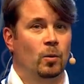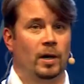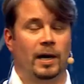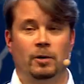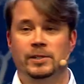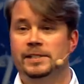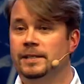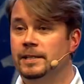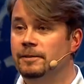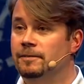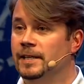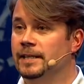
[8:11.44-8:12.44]
how is it
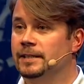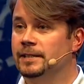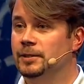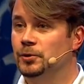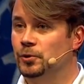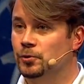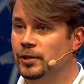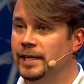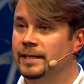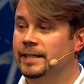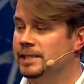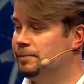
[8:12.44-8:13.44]
different to
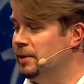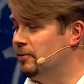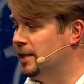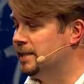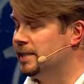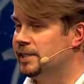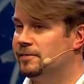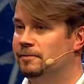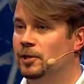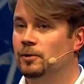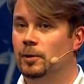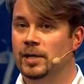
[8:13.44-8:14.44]
create experiences
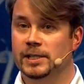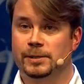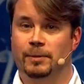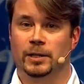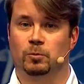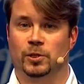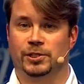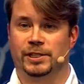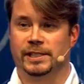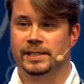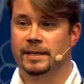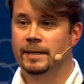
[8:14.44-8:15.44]
for
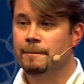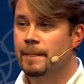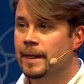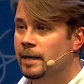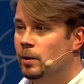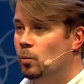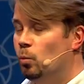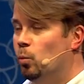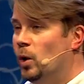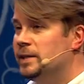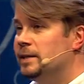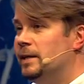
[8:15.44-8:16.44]
smartwatches?
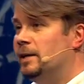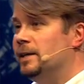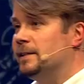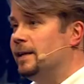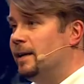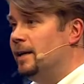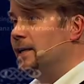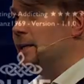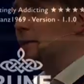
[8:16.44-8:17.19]
What are they like?